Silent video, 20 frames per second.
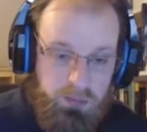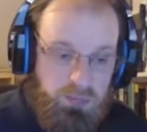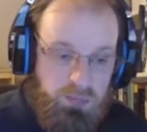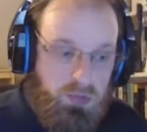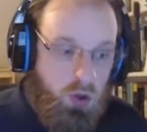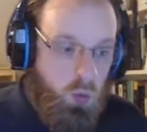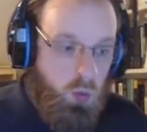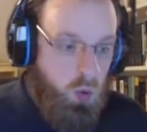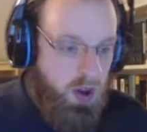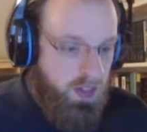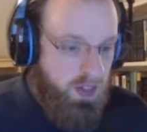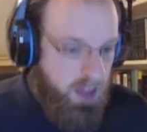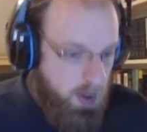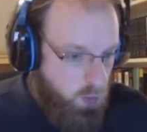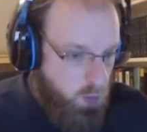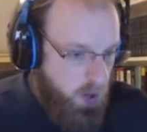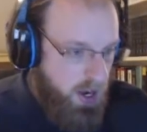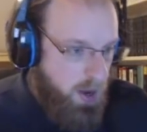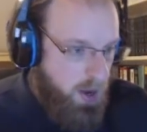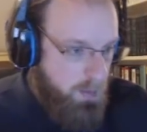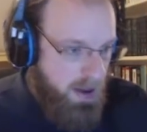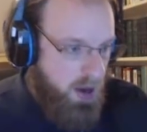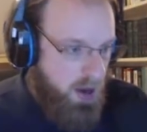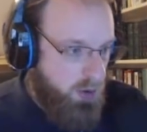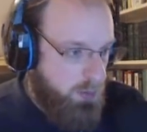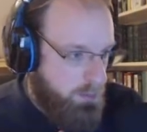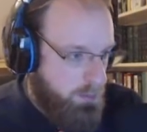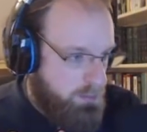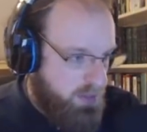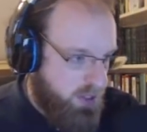when they went
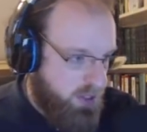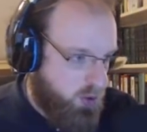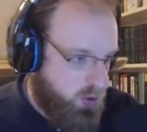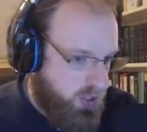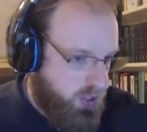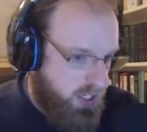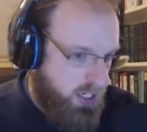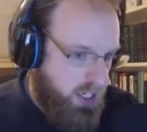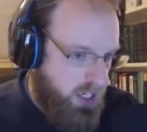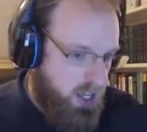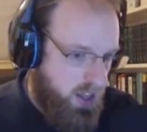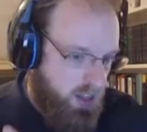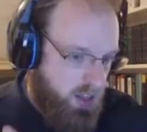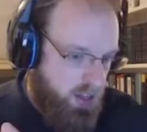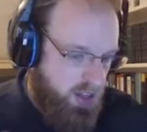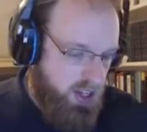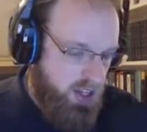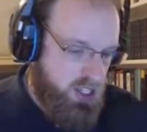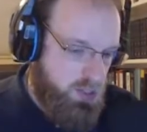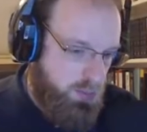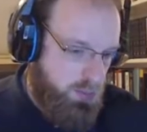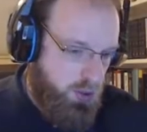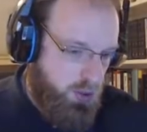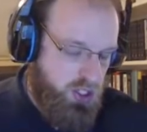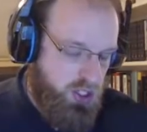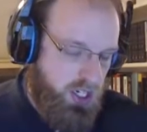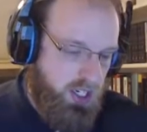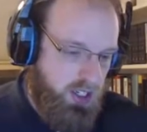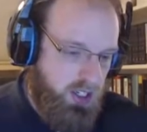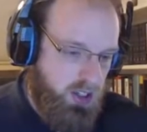about building this
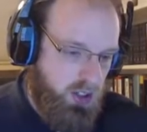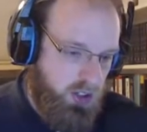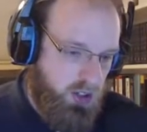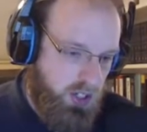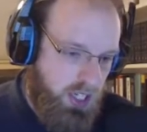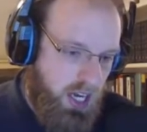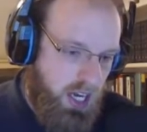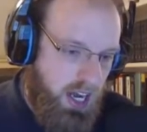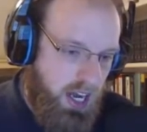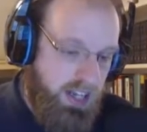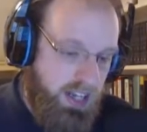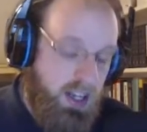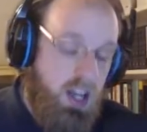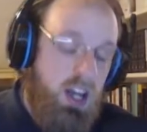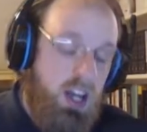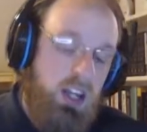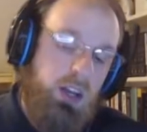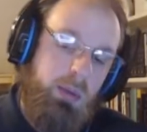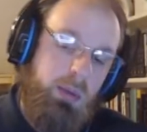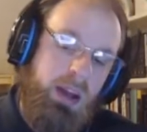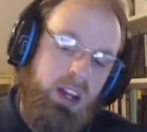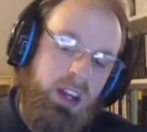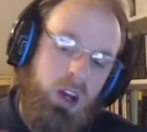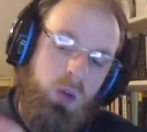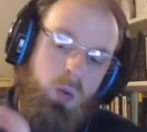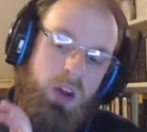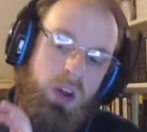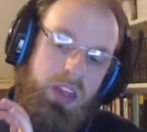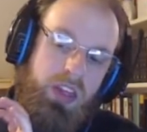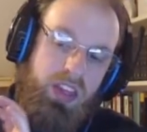particular guide? Depending on
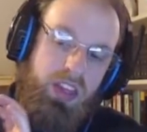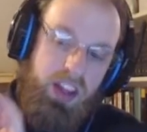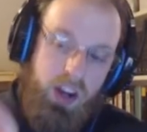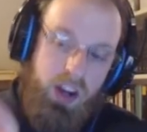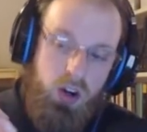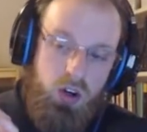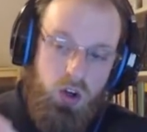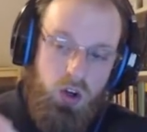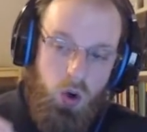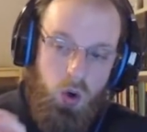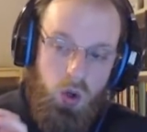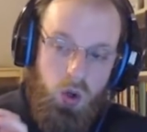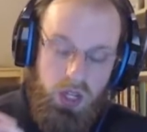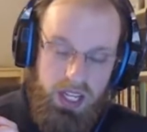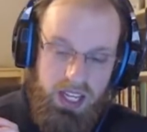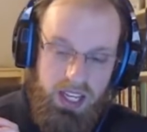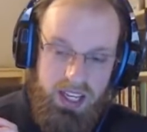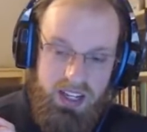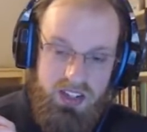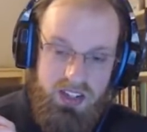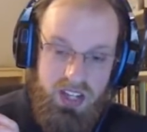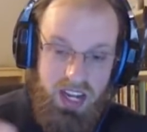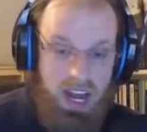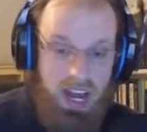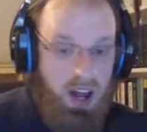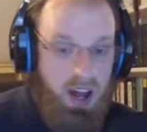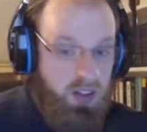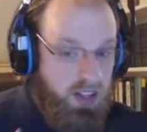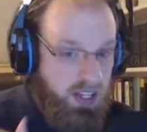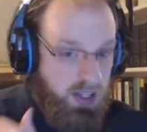what their goal is and
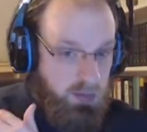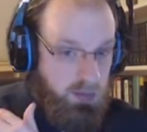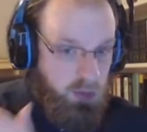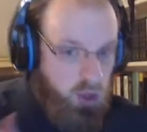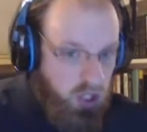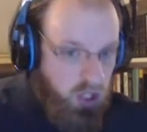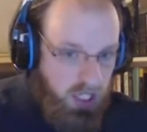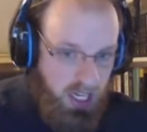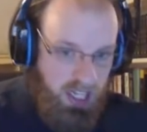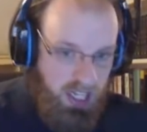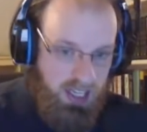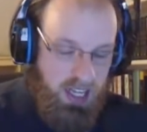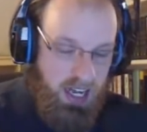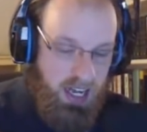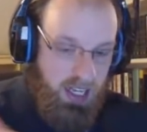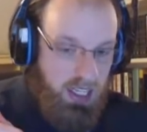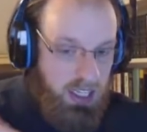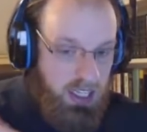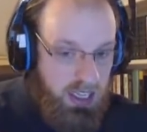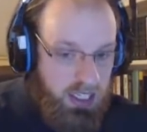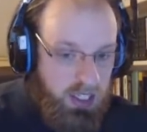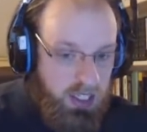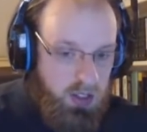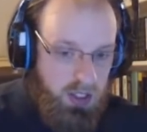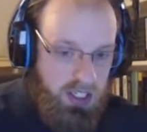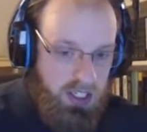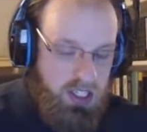how they communicate that clearly to